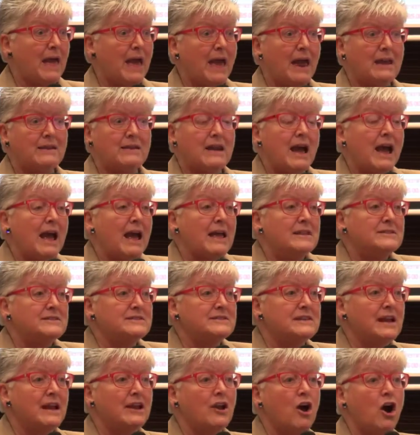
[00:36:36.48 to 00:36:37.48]
and
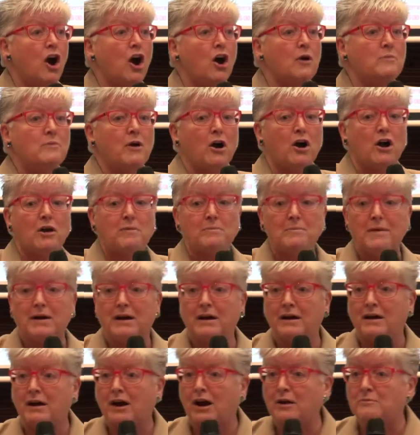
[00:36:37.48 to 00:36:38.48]
say,
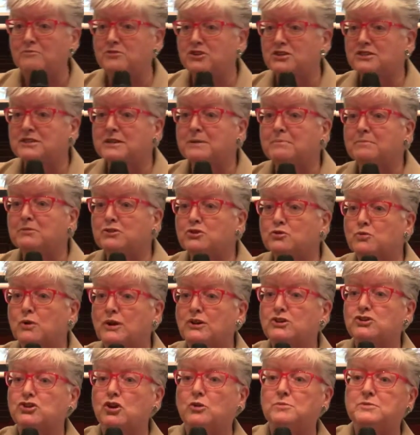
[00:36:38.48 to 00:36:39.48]
I'm just in
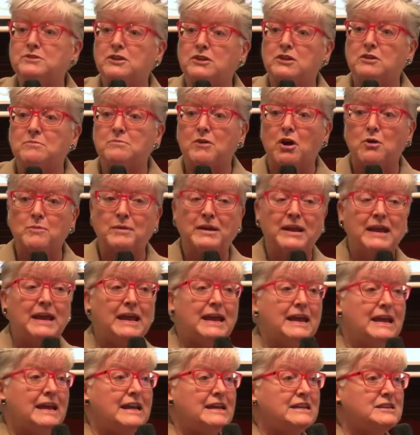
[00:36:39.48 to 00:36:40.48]
between jobs at the moment.
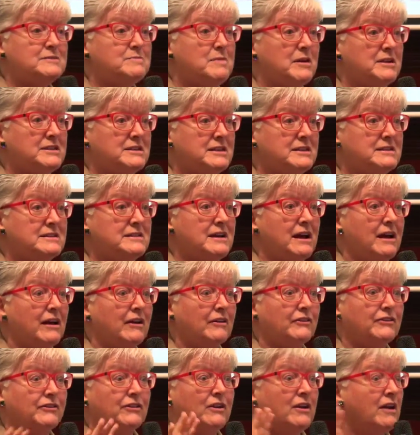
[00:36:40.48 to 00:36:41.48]
Here's my
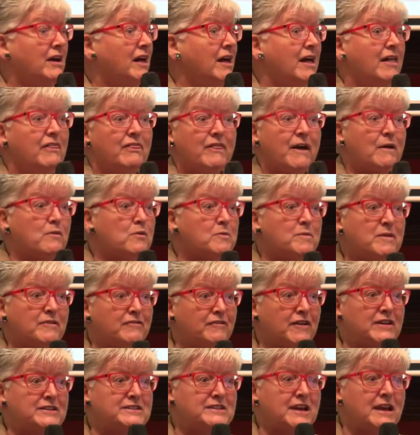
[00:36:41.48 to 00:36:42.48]
details. That would be
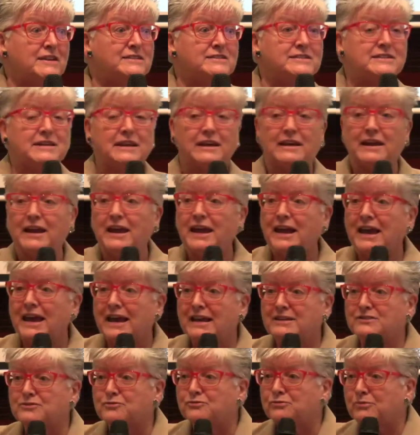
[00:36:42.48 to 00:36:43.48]
fantastic.
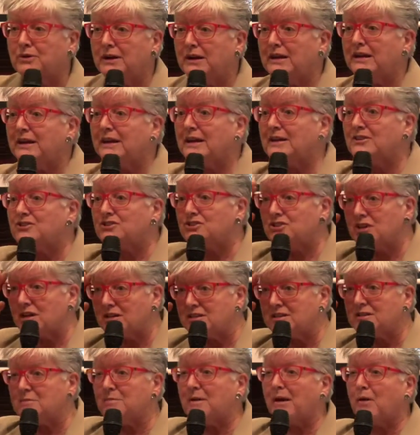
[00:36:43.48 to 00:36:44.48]
It's
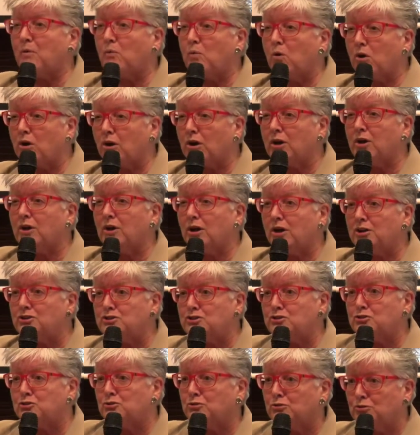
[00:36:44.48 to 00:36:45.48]
just about what can I
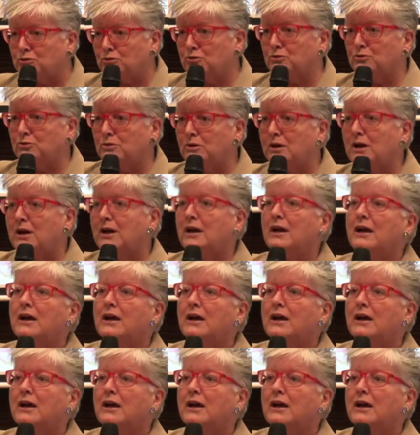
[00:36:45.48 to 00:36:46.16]
do